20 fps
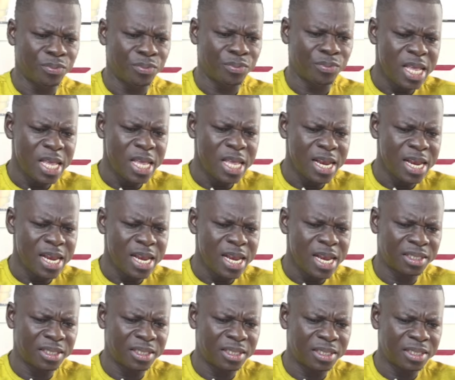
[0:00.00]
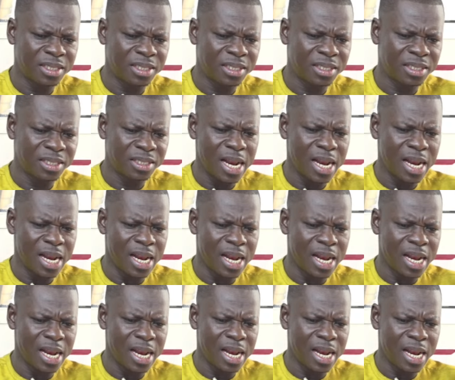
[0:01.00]
Who ni ni se near
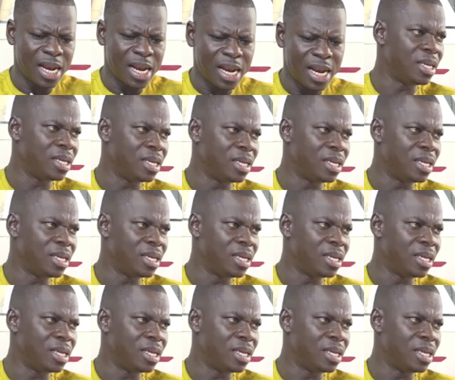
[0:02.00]
a question?